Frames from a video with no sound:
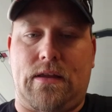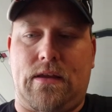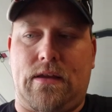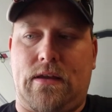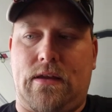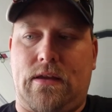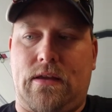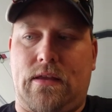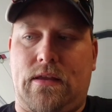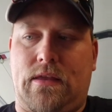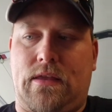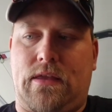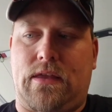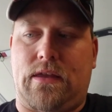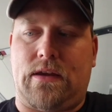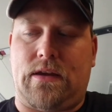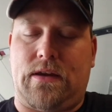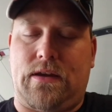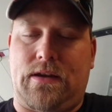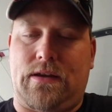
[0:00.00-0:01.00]

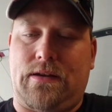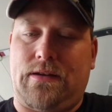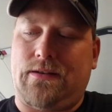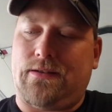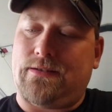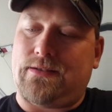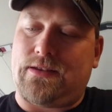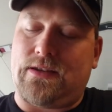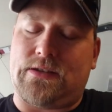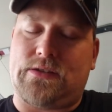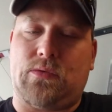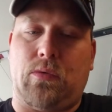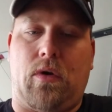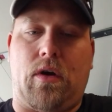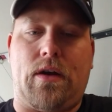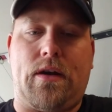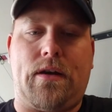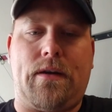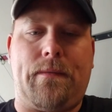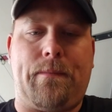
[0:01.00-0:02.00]
this
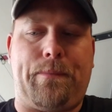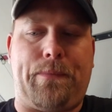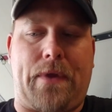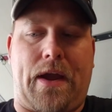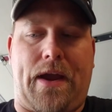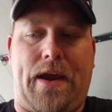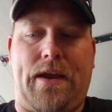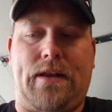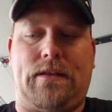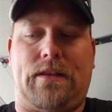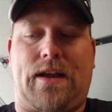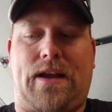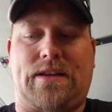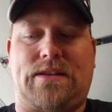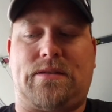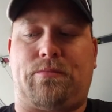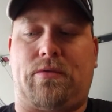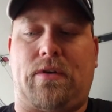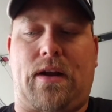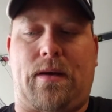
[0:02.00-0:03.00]
one I had lots of
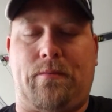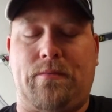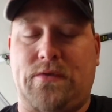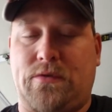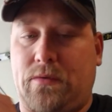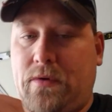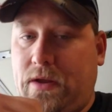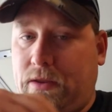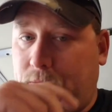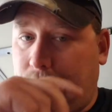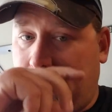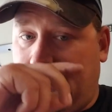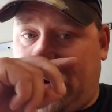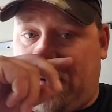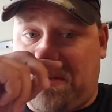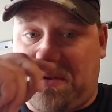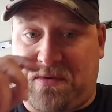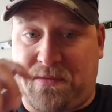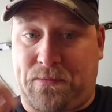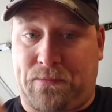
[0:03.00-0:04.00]
problems with when I
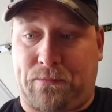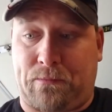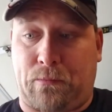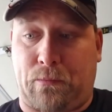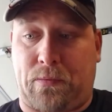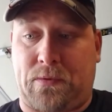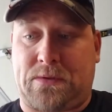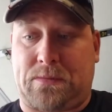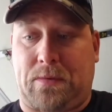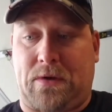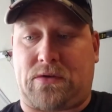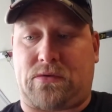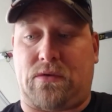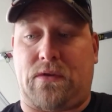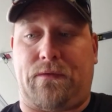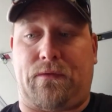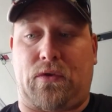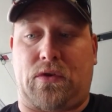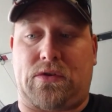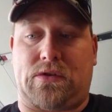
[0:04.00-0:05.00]
was especially
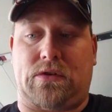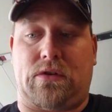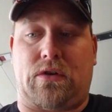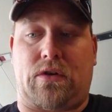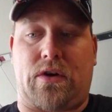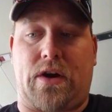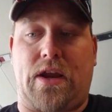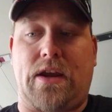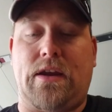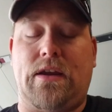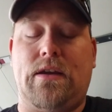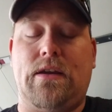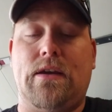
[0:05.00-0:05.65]
first learning,